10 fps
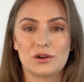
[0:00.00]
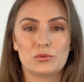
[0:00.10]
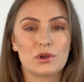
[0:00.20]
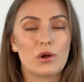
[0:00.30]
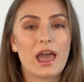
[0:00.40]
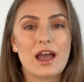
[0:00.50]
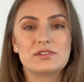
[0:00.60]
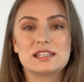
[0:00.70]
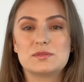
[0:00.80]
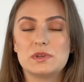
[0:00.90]
We all have
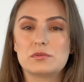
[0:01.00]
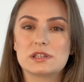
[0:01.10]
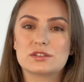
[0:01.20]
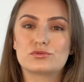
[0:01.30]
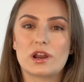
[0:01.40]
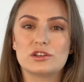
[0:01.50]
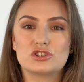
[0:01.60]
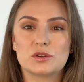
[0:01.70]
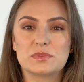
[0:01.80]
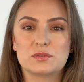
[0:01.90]
experienced
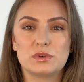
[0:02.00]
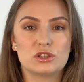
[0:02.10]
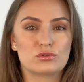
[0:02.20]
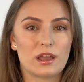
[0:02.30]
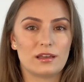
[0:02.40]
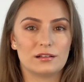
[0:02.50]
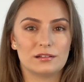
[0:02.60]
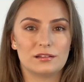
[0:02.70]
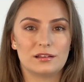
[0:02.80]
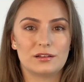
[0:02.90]
friendships betrayal
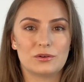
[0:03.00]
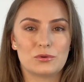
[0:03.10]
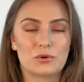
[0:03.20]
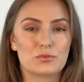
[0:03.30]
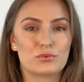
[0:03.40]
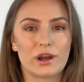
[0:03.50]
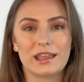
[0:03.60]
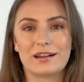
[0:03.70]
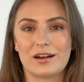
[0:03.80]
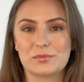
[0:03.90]
or
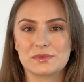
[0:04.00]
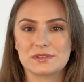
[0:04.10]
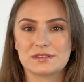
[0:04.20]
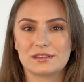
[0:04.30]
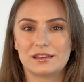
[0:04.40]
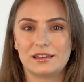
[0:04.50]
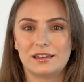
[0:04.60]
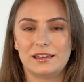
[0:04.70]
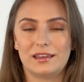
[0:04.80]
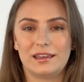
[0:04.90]
breakups,
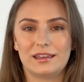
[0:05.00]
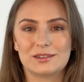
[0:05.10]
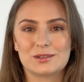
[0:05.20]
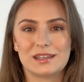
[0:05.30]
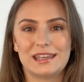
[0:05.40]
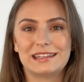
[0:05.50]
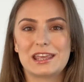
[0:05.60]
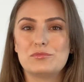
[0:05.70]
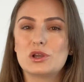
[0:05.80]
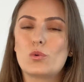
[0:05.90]
and it
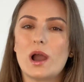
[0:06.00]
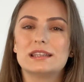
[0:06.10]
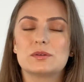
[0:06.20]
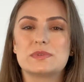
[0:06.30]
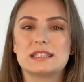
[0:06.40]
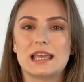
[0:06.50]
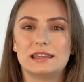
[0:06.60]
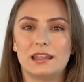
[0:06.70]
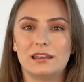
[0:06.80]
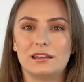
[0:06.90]
can be quite
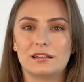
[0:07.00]
upsetting.